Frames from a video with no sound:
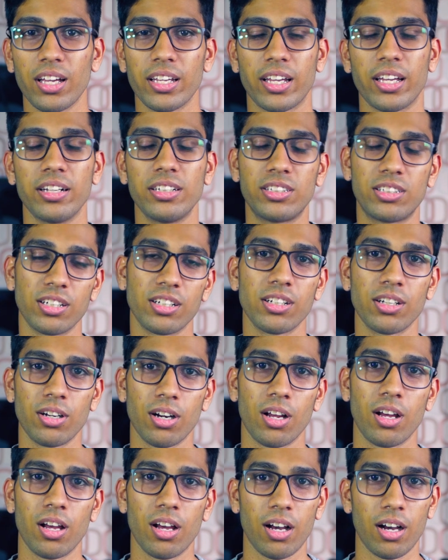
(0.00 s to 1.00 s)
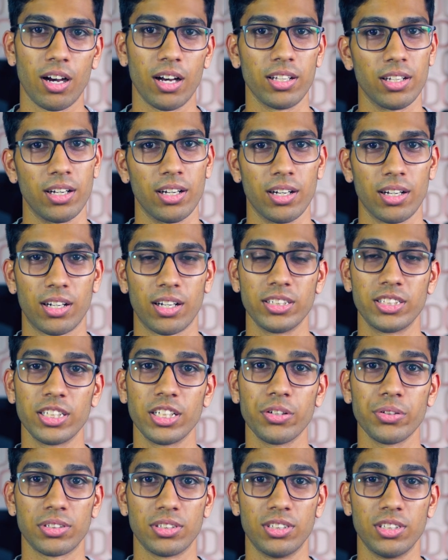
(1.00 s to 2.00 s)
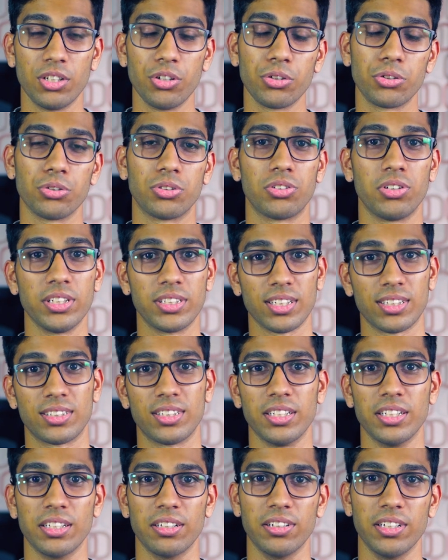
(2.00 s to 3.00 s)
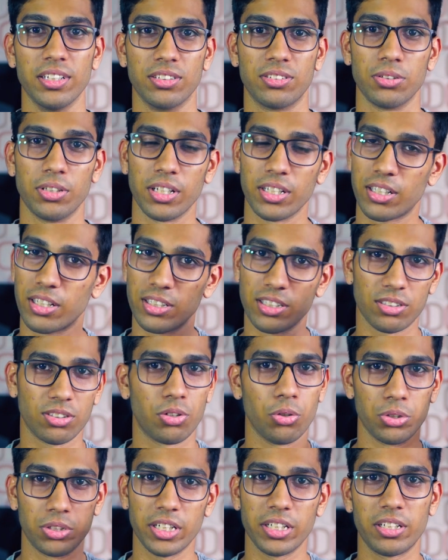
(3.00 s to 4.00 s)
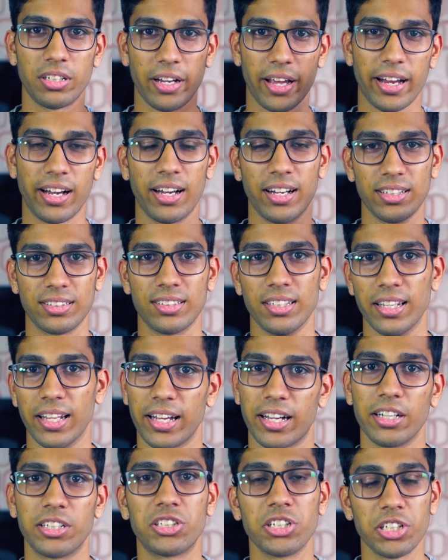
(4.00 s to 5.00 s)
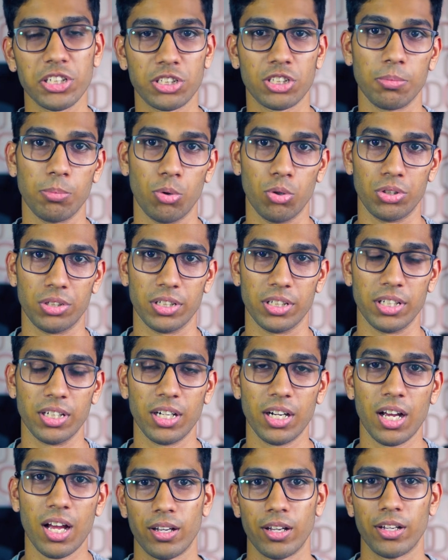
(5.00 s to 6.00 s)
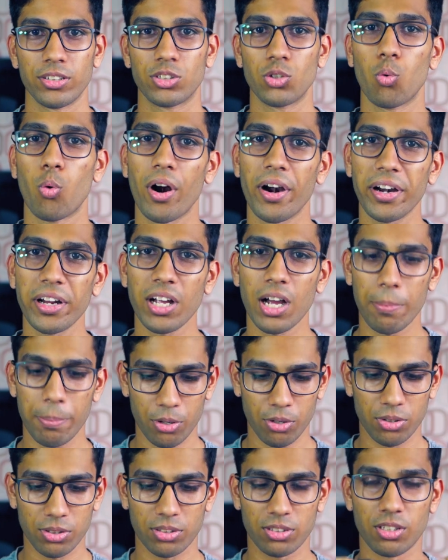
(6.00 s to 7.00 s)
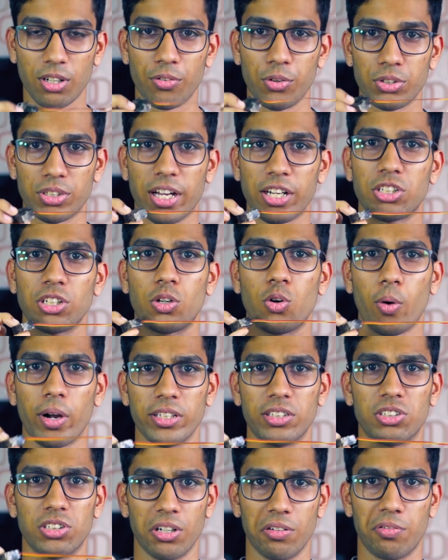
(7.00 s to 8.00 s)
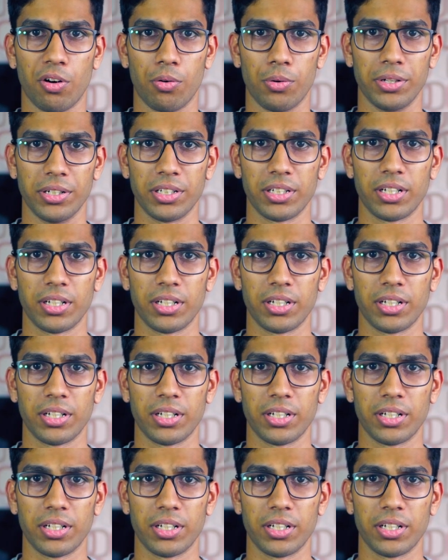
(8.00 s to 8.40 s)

can turn a continuous 0 to 360 degrees, so they can just rotate endlessly like a traditional motor. So wiring up your servo is actually quite straightforward.